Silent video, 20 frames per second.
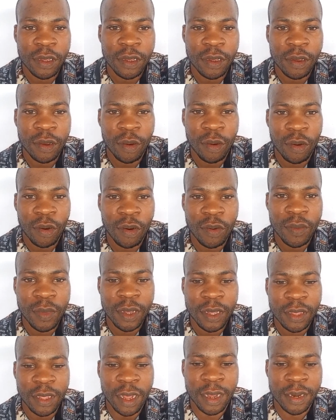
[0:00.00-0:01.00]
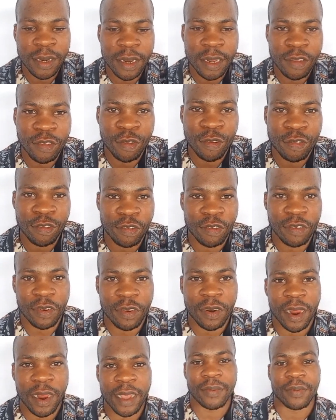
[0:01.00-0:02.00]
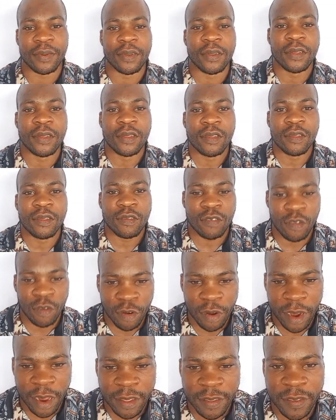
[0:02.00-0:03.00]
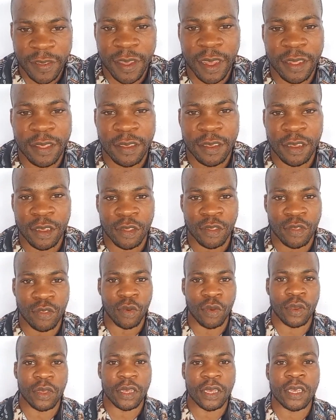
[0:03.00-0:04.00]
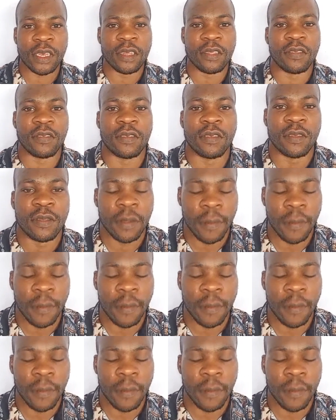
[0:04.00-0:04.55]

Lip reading: comment, and subscribe. So let's get into it.